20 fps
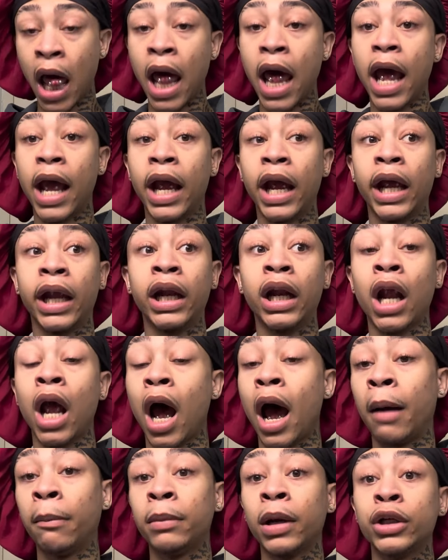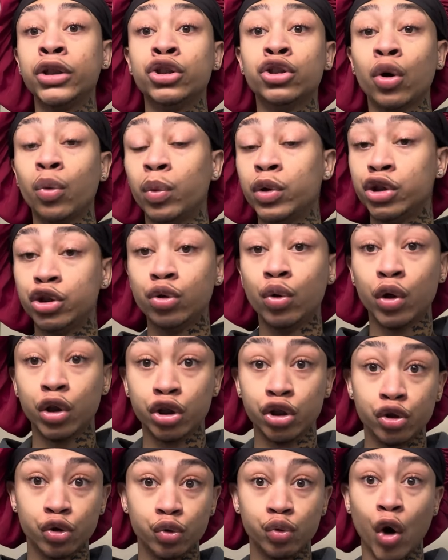And I'm like, so what you gonna
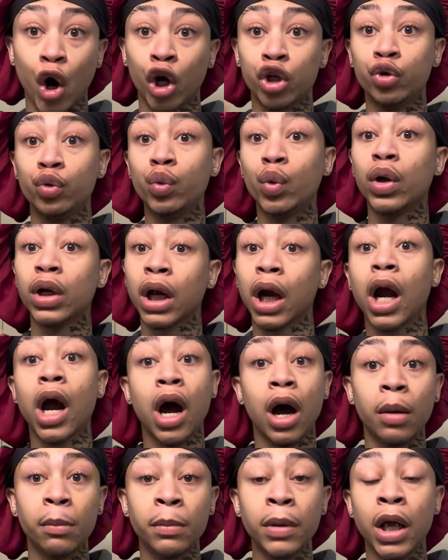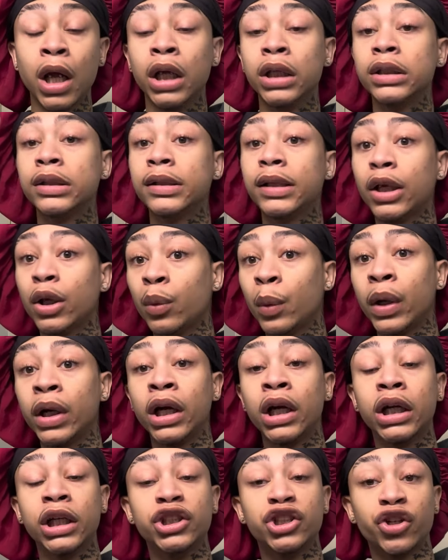do? Are you gonna come still and
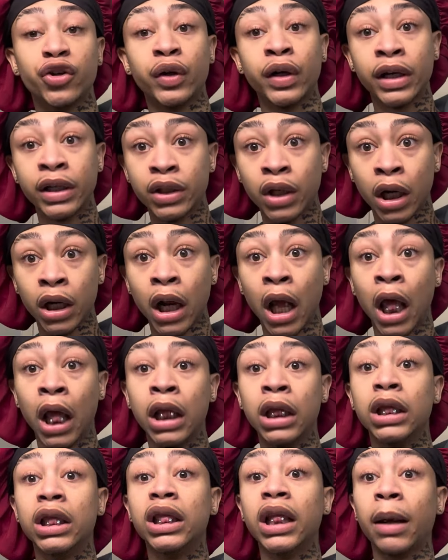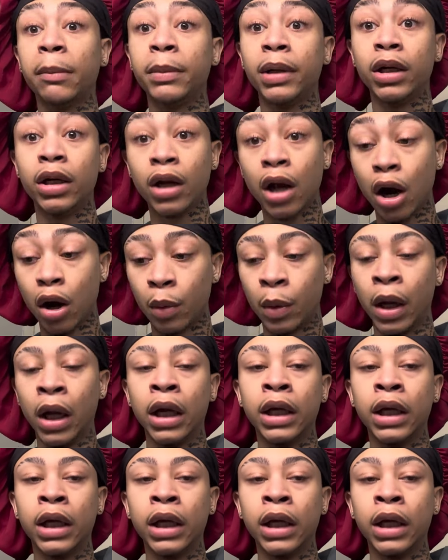get your hair done? Let me know.